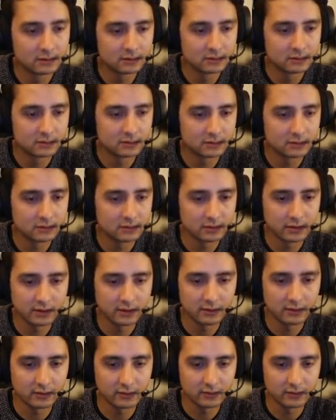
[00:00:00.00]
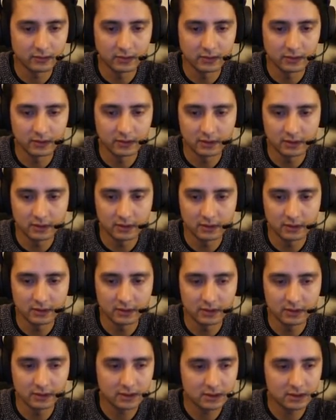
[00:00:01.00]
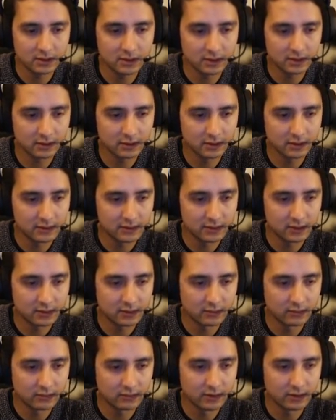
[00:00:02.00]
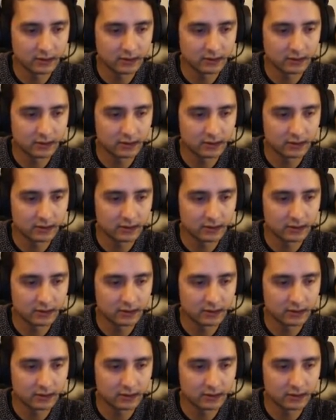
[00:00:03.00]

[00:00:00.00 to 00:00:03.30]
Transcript: Okay, so we'll check the second part.